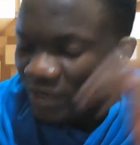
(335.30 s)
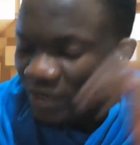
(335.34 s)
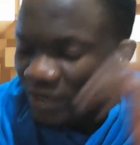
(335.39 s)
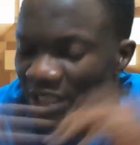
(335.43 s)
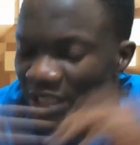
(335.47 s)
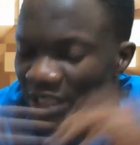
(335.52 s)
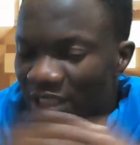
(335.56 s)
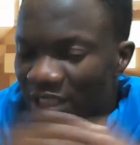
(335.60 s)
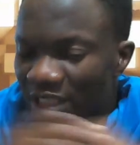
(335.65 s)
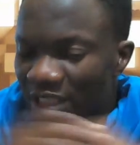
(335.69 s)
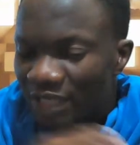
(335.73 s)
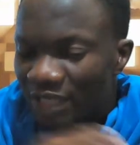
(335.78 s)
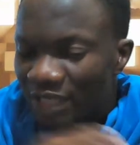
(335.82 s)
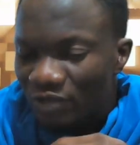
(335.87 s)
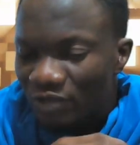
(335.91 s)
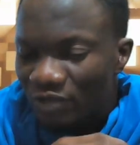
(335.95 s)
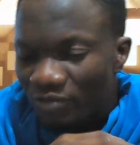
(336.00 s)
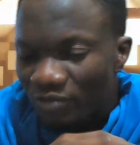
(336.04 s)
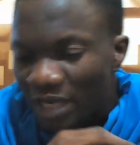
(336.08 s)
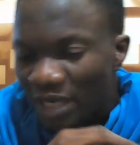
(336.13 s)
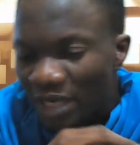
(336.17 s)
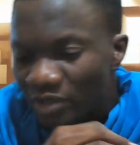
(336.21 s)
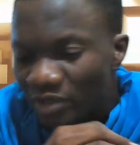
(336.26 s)
is left
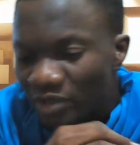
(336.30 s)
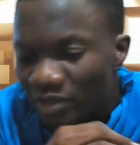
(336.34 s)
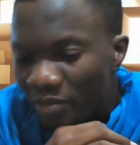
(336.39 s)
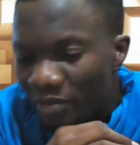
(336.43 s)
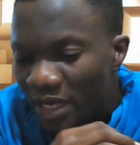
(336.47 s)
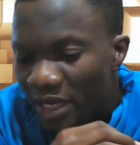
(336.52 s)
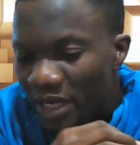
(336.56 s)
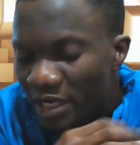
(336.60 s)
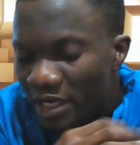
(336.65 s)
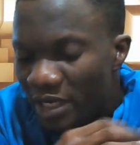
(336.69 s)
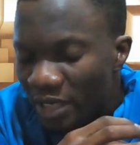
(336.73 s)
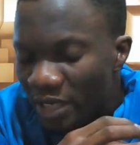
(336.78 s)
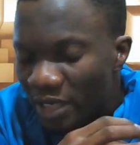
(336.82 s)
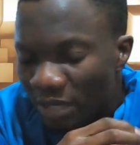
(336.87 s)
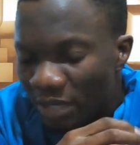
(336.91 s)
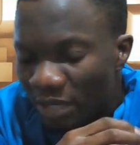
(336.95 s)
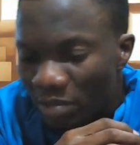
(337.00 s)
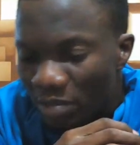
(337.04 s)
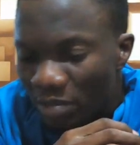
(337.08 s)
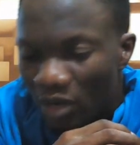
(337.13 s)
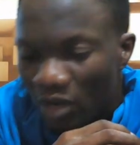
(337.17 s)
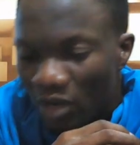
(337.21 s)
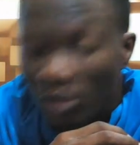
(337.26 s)
of my remaining and
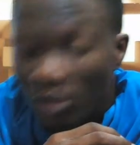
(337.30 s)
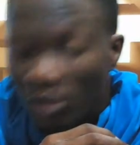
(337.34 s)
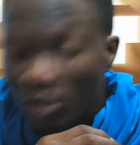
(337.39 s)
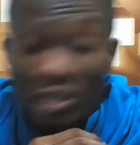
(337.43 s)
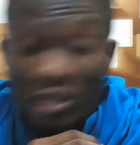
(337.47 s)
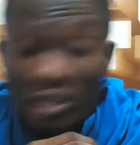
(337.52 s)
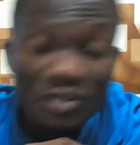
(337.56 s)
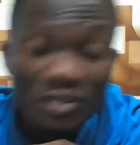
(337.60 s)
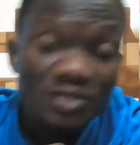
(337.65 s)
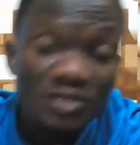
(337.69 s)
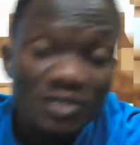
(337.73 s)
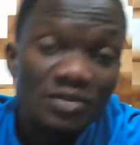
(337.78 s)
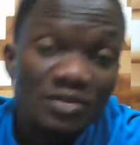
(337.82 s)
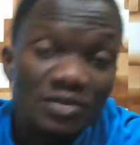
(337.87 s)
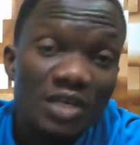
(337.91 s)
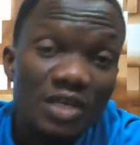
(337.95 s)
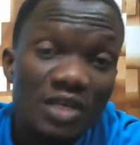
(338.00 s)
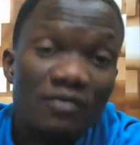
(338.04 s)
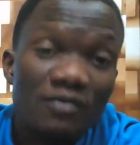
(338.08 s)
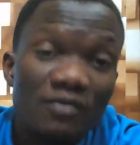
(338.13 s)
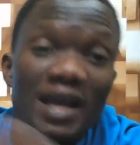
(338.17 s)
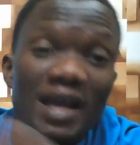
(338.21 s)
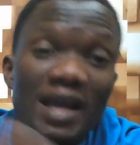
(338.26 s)
my belongings,
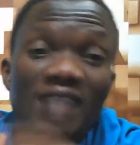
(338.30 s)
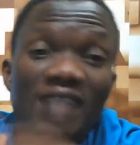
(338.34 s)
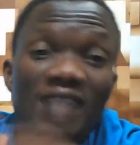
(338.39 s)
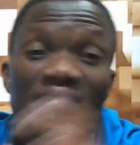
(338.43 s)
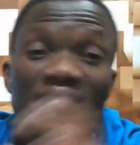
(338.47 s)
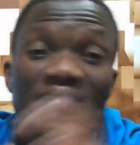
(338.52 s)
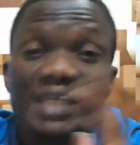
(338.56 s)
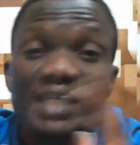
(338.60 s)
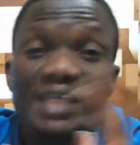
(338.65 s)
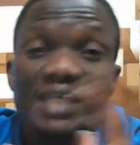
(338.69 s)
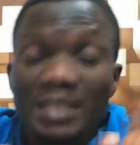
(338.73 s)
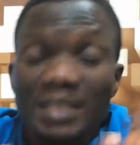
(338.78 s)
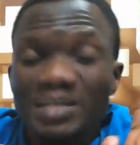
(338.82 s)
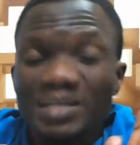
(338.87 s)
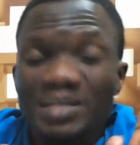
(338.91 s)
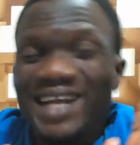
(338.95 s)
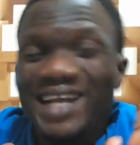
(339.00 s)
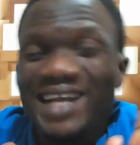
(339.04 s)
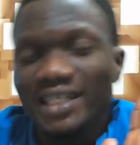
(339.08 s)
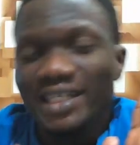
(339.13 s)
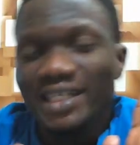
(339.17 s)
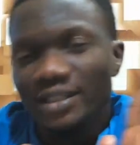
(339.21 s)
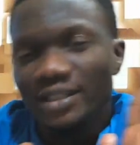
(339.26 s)
if I ever kept
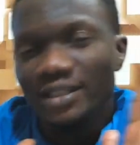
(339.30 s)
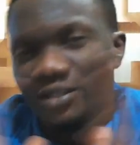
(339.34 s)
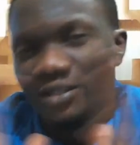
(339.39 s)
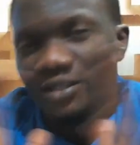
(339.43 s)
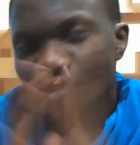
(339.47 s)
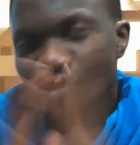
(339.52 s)
any, to